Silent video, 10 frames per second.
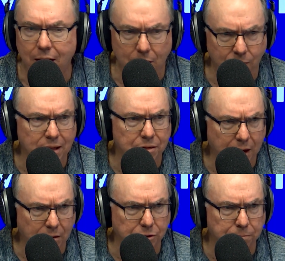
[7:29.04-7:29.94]
around
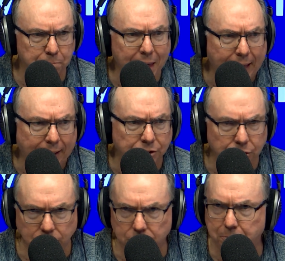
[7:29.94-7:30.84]
those big
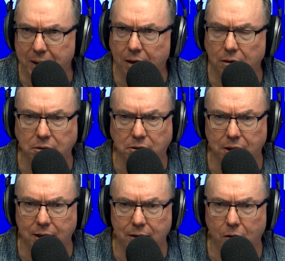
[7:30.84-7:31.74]
issues
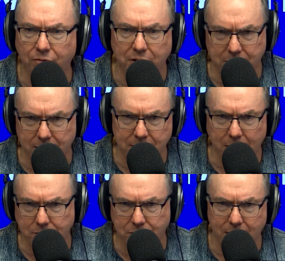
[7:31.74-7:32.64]
because uh, obviously
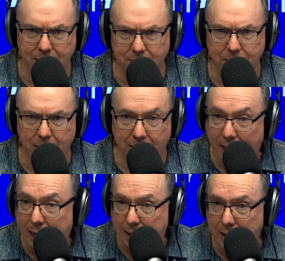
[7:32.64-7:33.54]
those are,
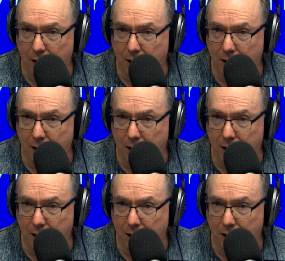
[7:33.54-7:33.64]
key